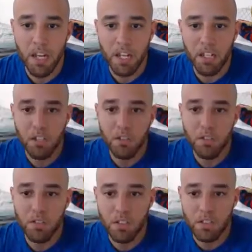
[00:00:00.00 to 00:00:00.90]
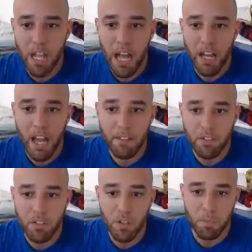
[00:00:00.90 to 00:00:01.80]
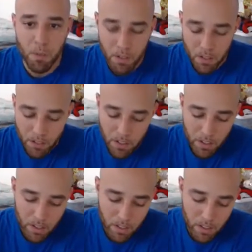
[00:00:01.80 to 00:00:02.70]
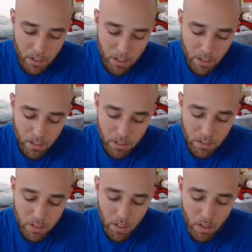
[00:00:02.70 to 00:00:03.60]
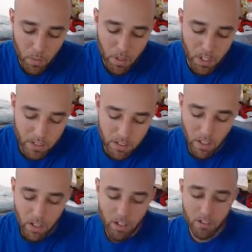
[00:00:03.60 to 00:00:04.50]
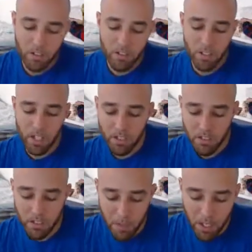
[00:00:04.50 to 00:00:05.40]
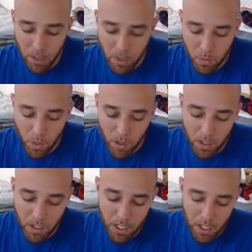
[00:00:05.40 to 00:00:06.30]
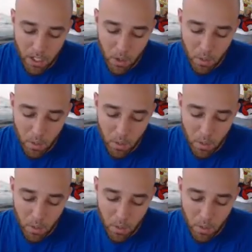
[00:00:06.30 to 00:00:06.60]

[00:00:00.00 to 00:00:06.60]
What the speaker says: that I use does not have a stripper, so we're gonna start getting some heals rolling because I know